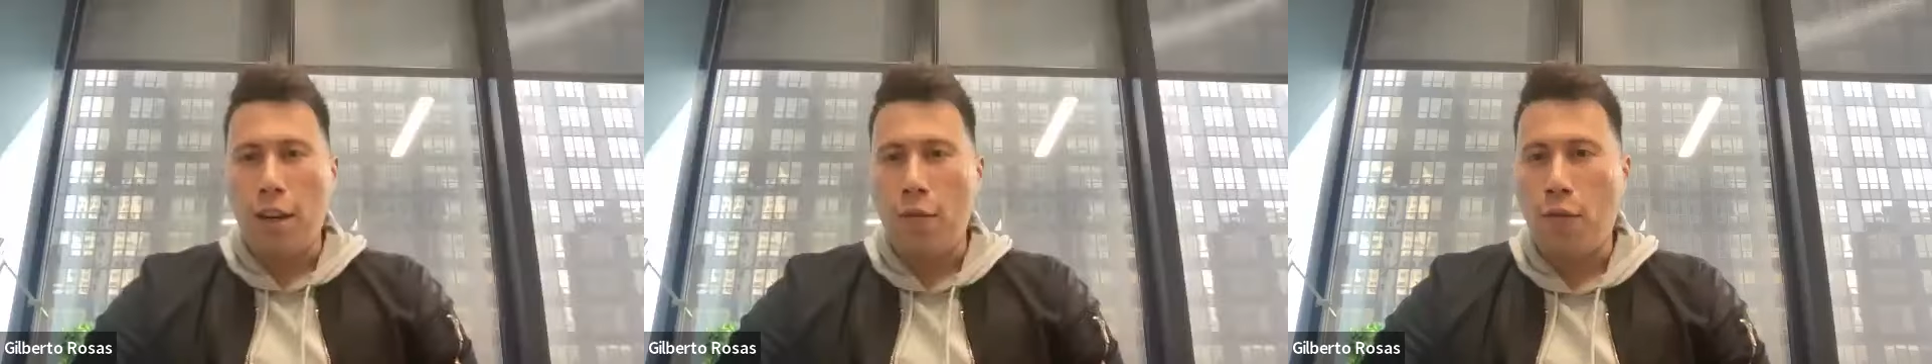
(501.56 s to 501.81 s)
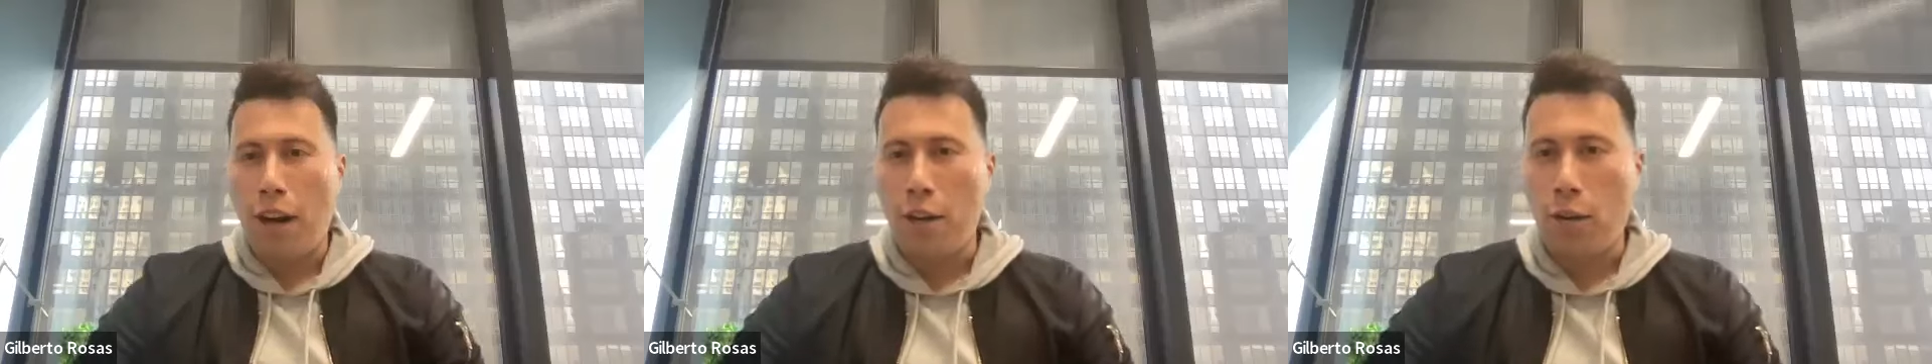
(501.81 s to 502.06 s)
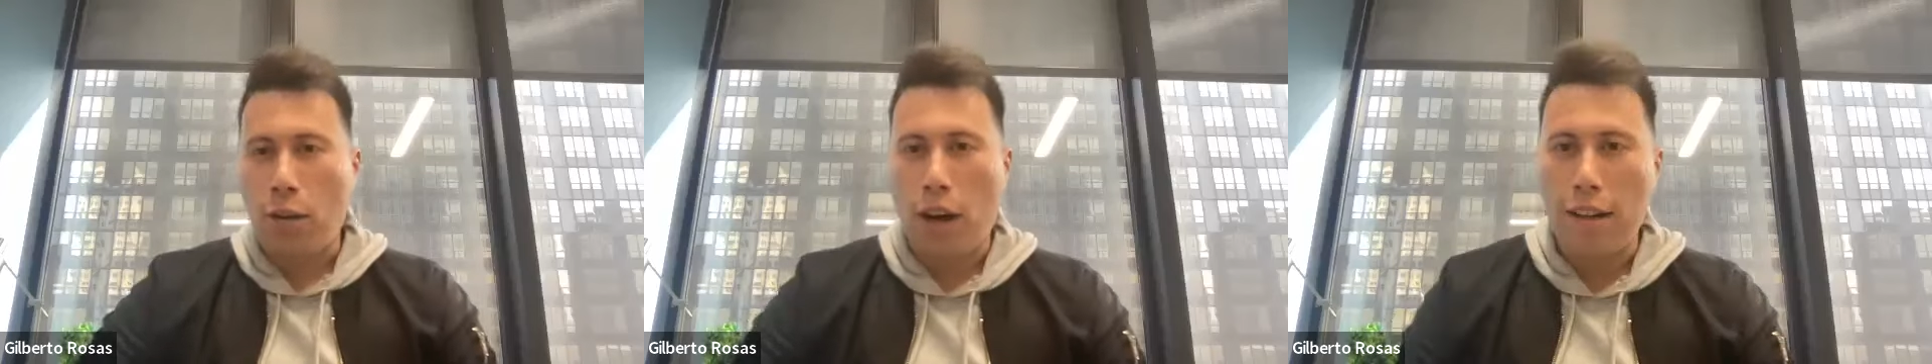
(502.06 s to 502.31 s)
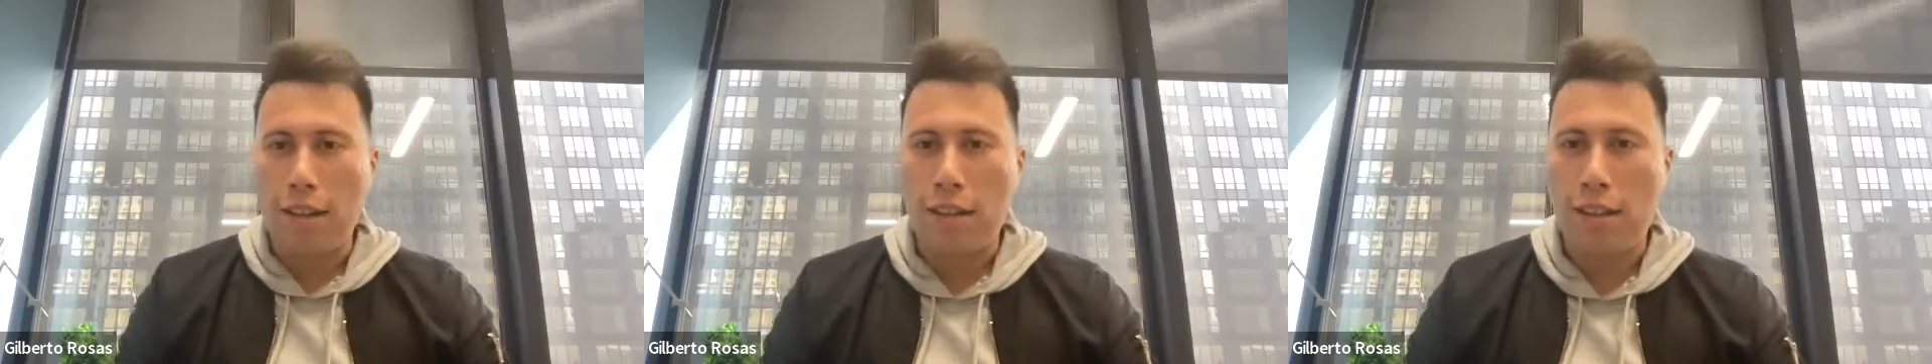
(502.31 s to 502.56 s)
And any final
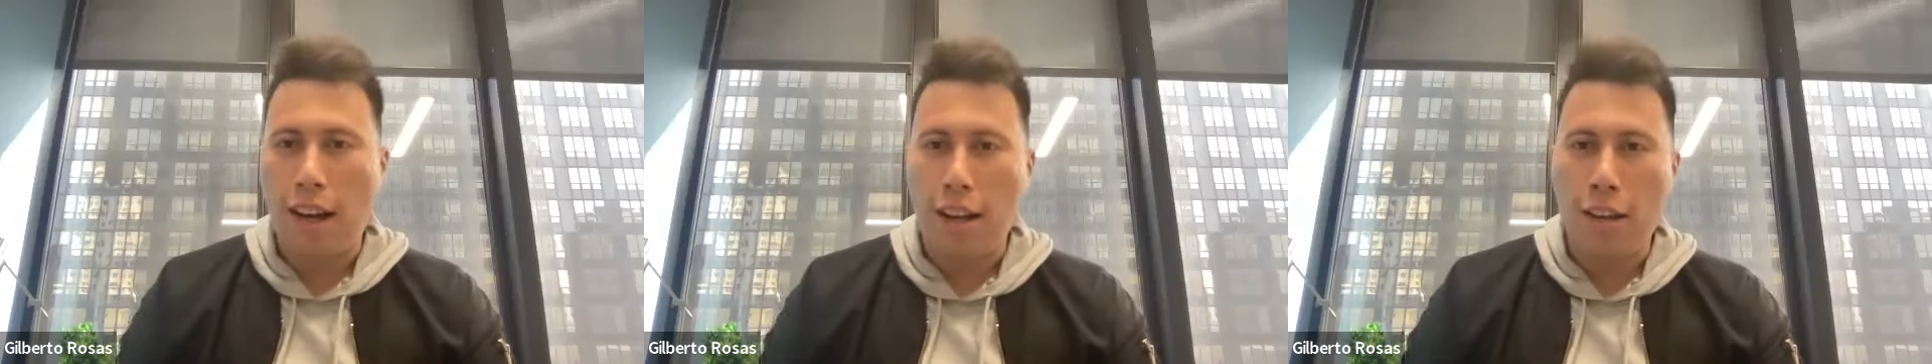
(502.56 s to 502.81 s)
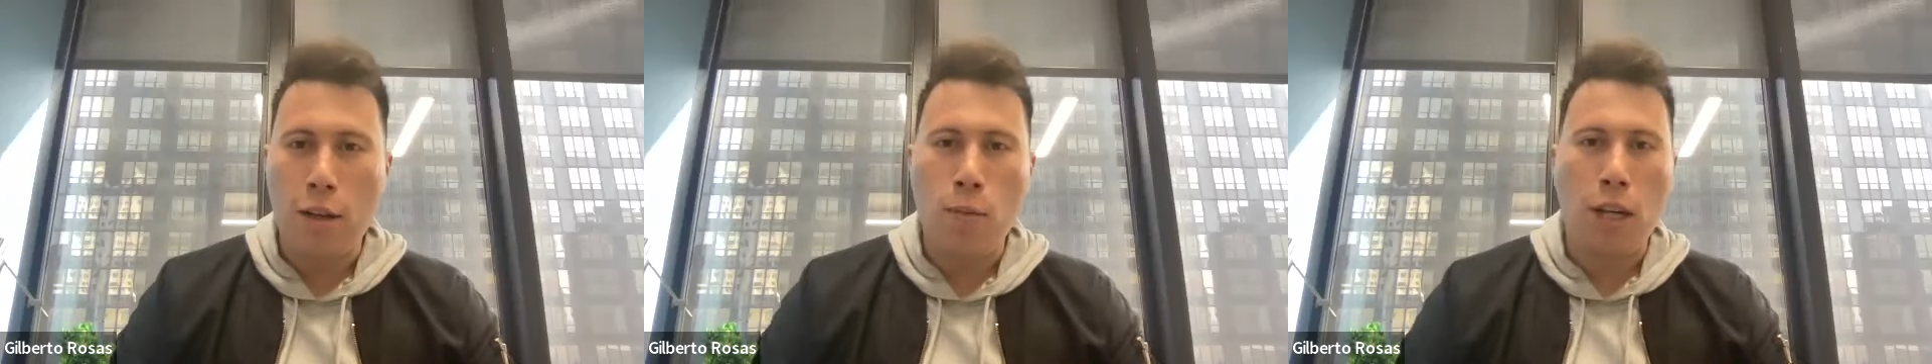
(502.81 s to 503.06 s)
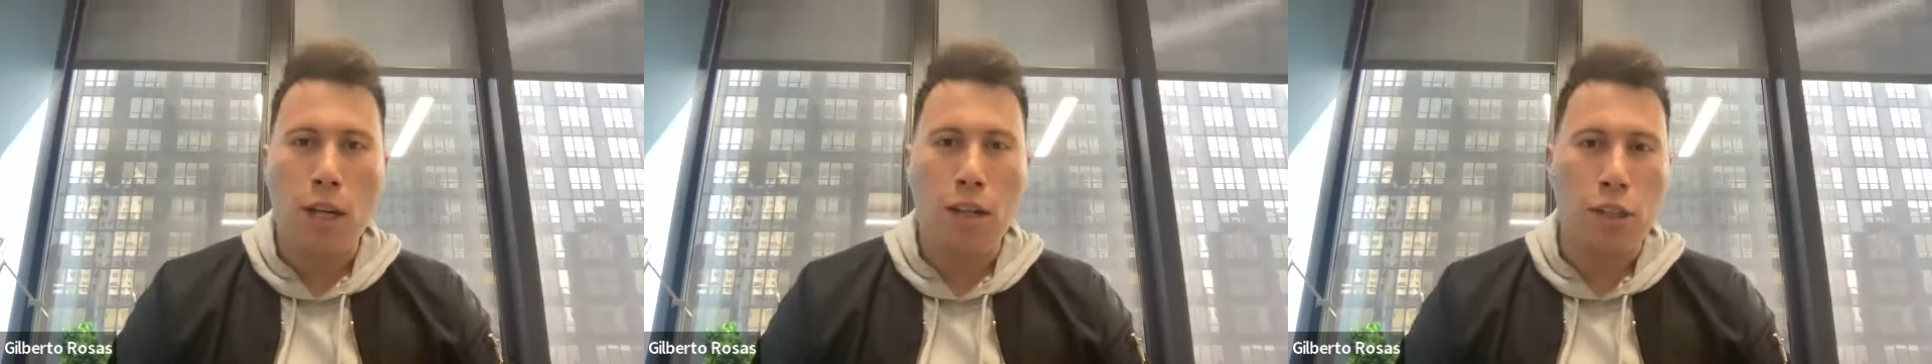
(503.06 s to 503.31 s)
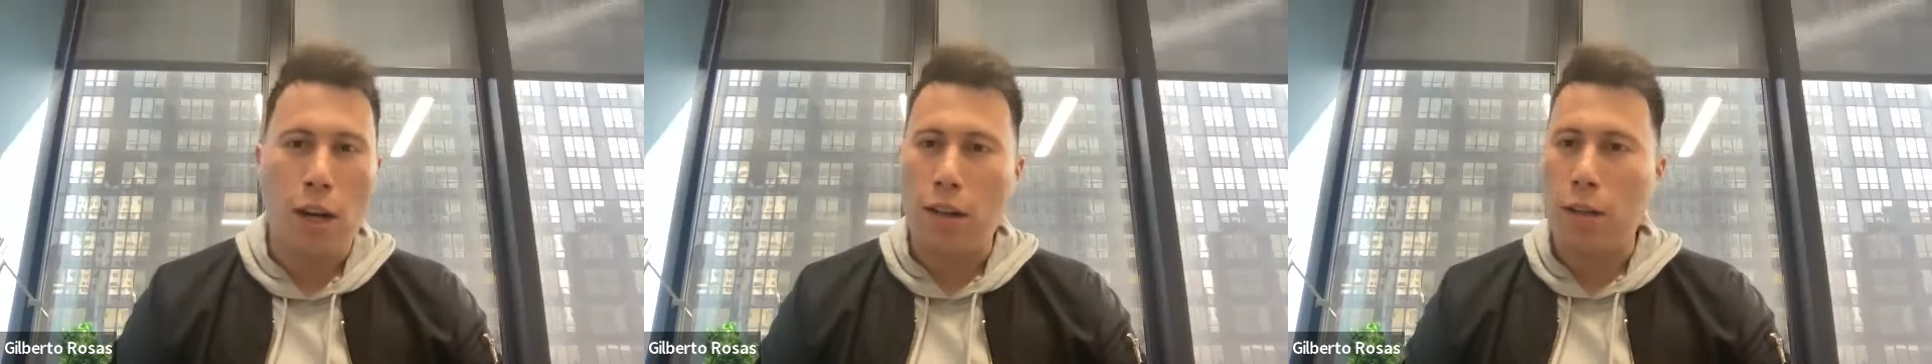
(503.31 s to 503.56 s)
thoughts that you wanted to
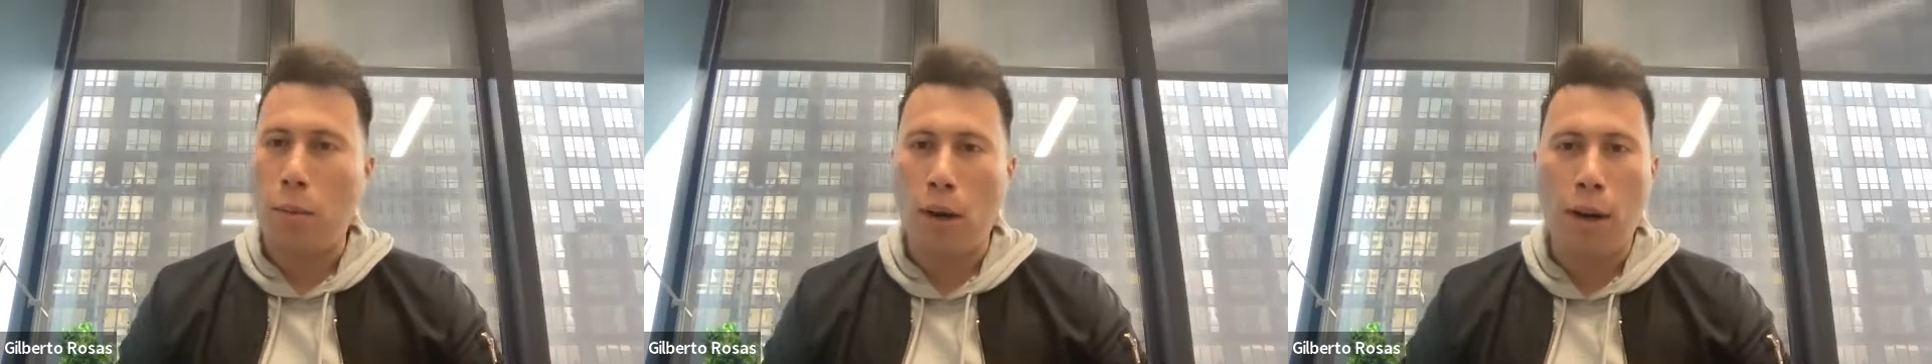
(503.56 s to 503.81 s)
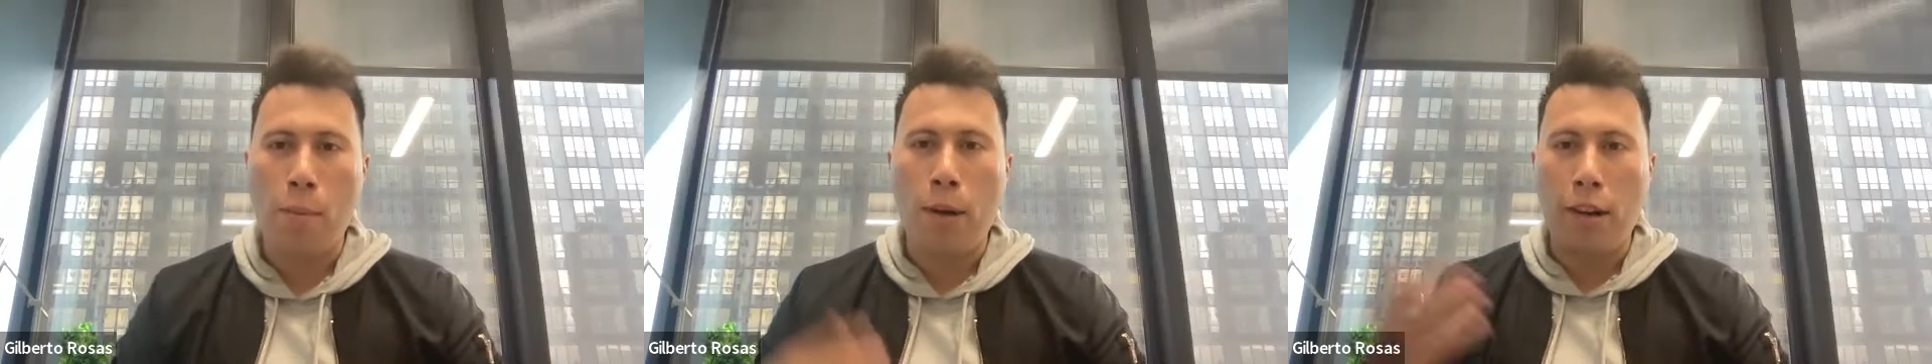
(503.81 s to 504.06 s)
share on the program,